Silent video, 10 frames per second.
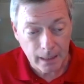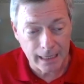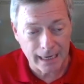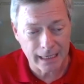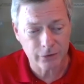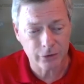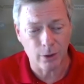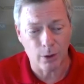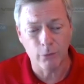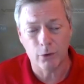And I guess, you
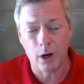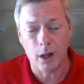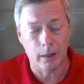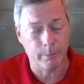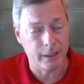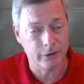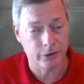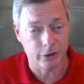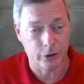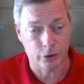know, overall our
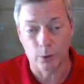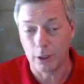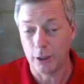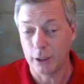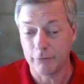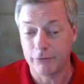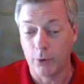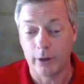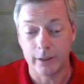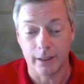business is just really looking
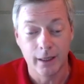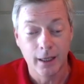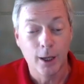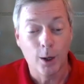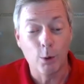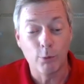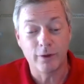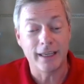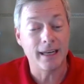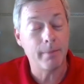forward to
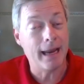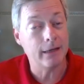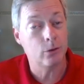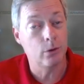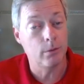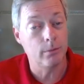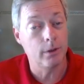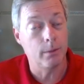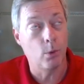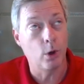hopefully getting back to
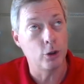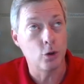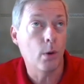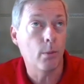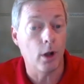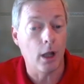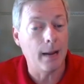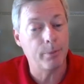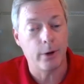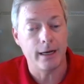a more normal
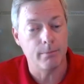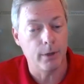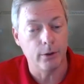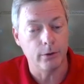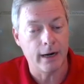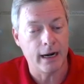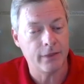operating mode, right?